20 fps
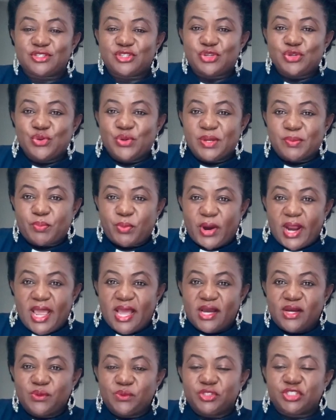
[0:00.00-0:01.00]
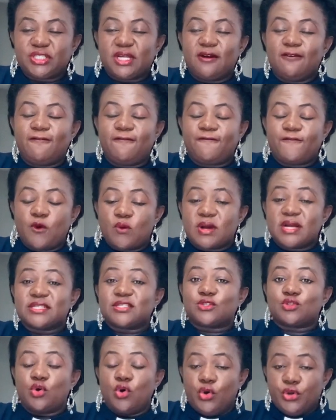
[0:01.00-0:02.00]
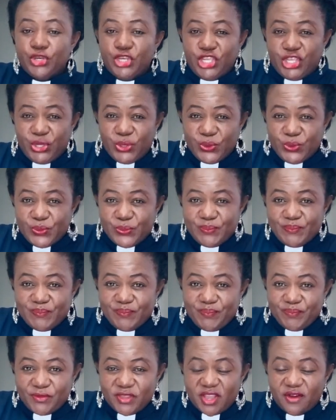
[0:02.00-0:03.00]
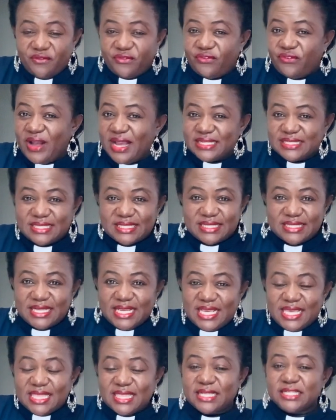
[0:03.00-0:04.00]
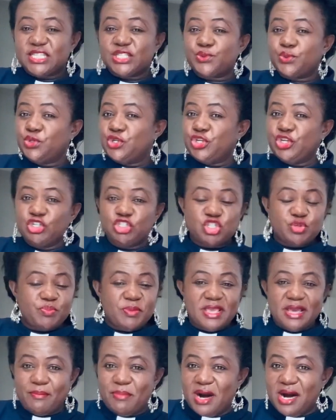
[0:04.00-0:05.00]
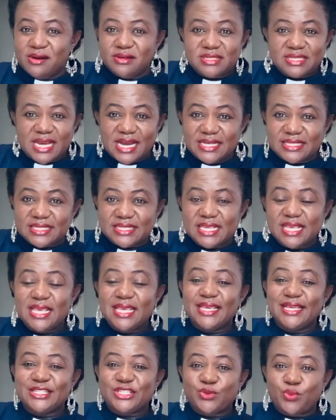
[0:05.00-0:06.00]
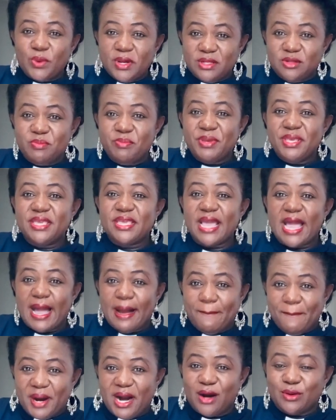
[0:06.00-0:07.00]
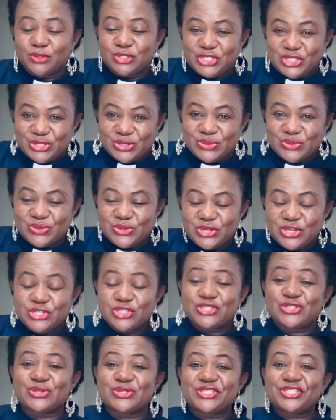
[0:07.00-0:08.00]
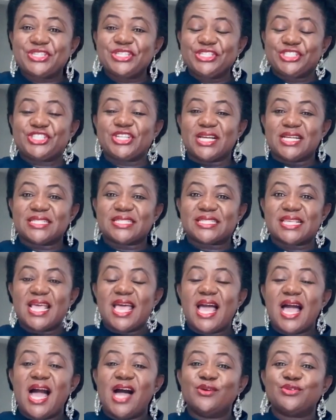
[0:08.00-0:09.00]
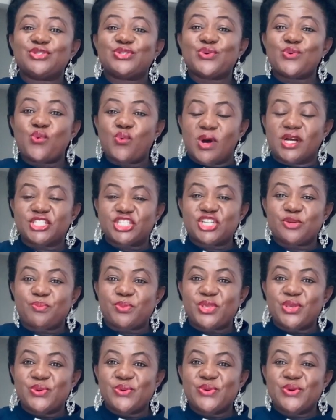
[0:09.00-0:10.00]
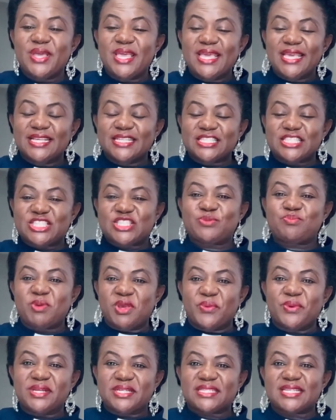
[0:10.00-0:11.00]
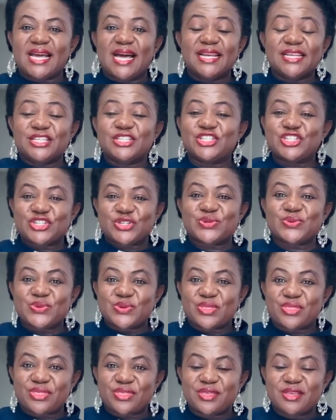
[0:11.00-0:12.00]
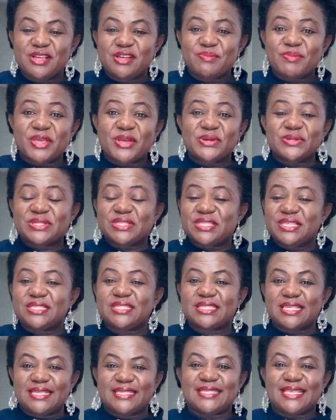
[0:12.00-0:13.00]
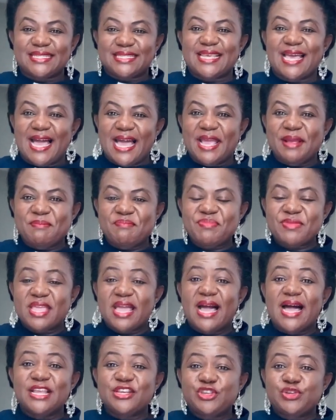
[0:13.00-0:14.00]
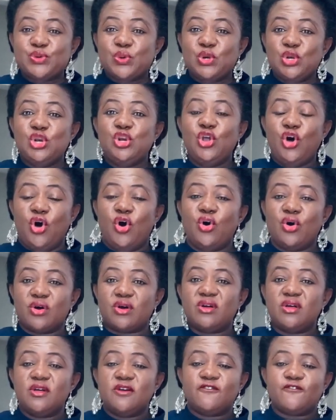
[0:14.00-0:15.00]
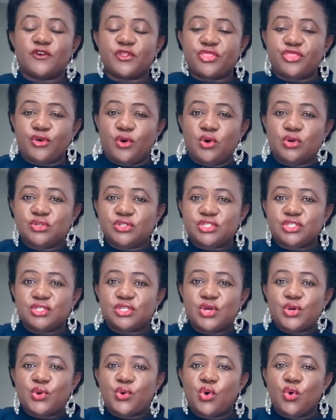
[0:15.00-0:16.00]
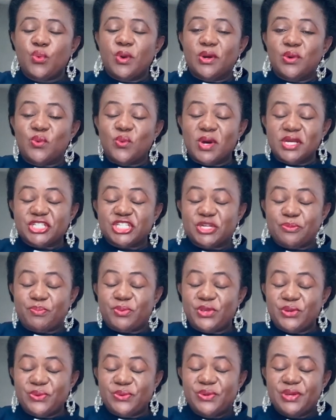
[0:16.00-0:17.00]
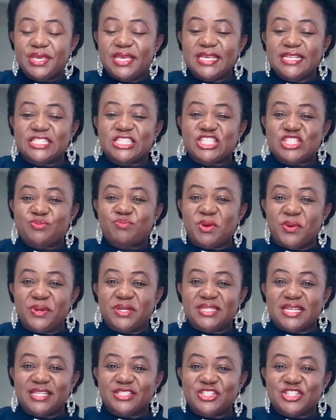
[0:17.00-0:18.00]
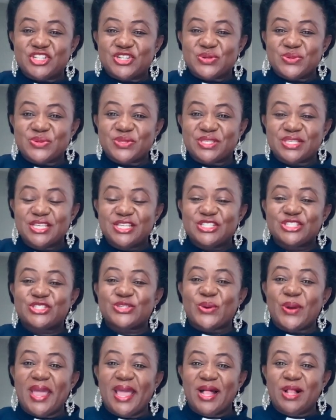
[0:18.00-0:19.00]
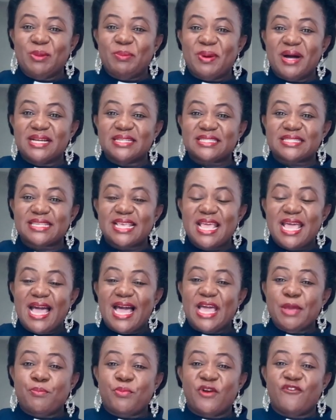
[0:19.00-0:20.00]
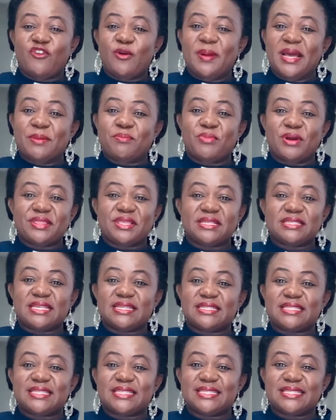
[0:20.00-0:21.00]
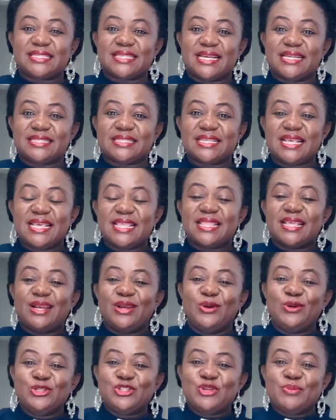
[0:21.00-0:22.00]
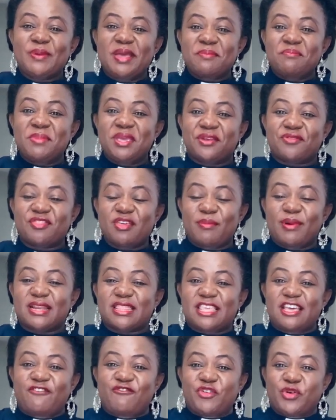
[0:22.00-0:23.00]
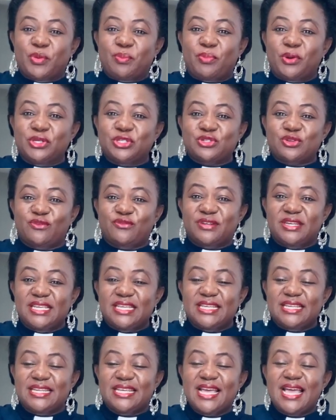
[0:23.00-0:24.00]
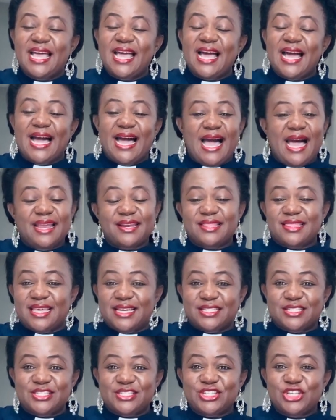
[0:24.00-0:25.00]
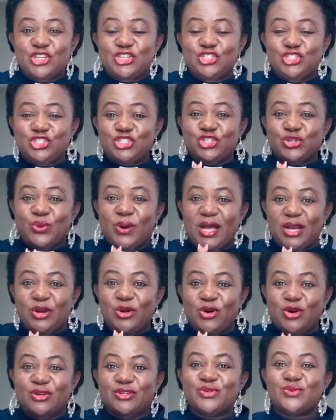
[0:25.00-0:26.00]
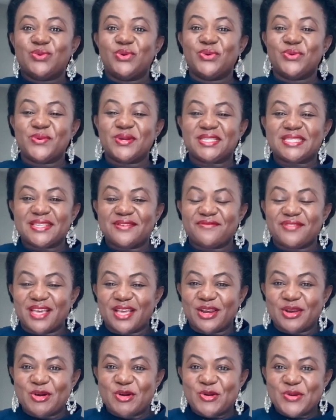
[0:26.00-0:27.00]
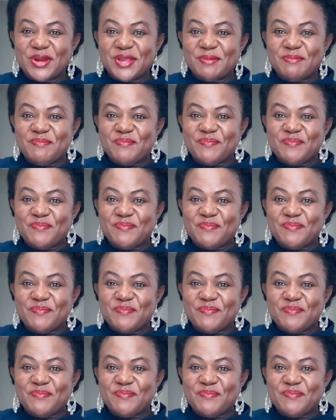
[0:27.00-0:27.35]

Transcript: to you in prayer, we shall focus on you first. That it will not be about us, it will be about you. So teach us how to worship you in spirit and in truth, because this is the time, and you long for those who will worship you in spirit and truth. So help us. I pray for my brothers and sisters that, Lord, you may meet them at their very point of need and that you alone will receive the glory.